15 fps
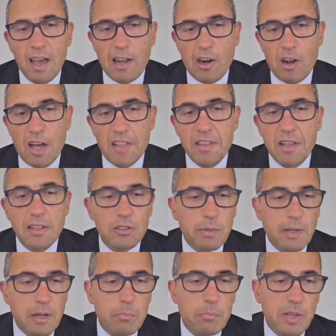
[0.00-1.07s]
And I think there's
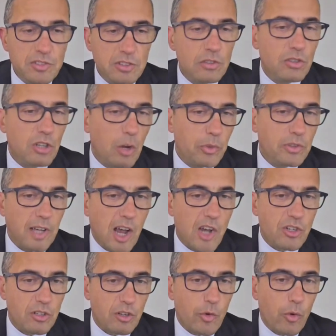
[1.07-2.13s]
been a
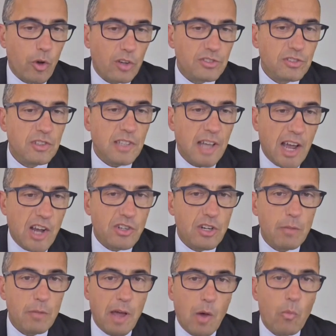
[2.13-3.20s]
misinterpretation across the
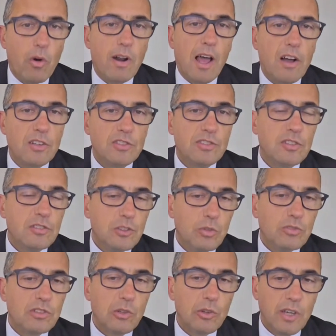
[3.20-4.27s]
nation about what our
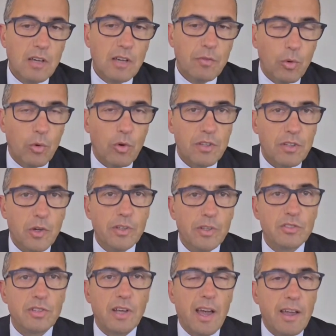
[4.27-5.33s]
constituents are looking for. There
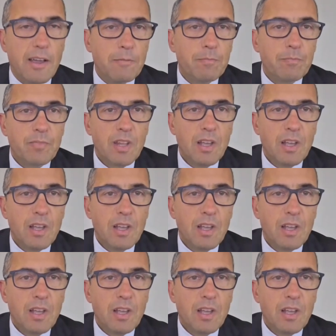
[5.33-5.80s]
is a